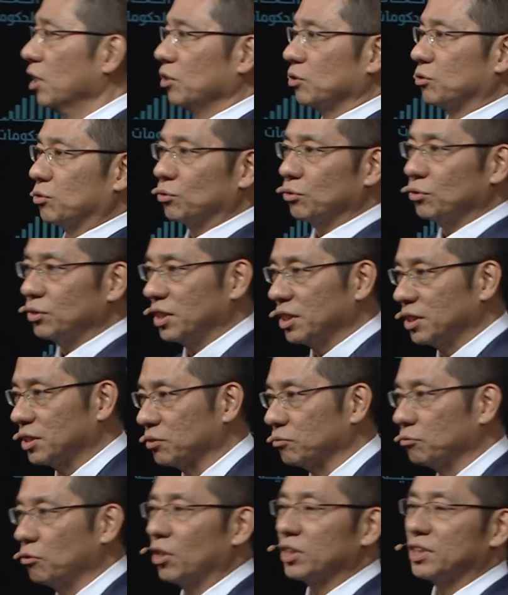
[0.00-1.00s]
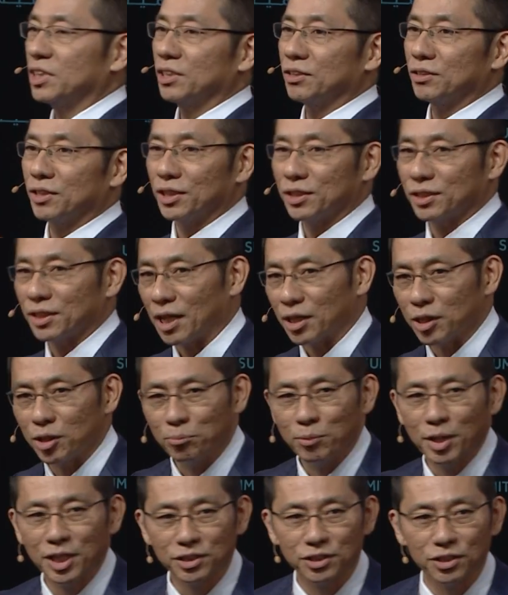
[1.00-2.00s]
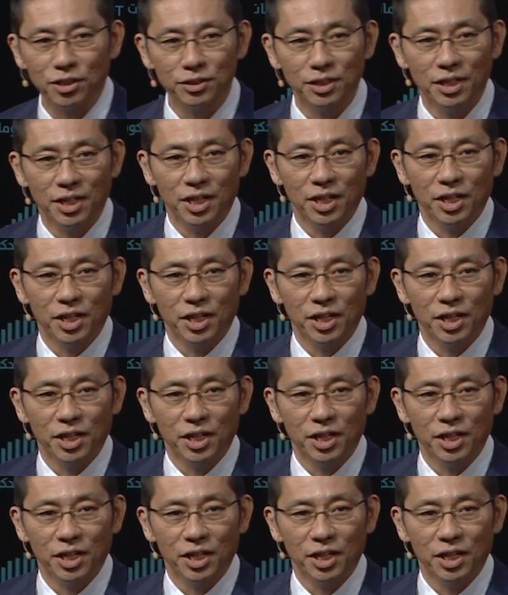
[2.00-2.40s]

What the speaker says: through watching this animation,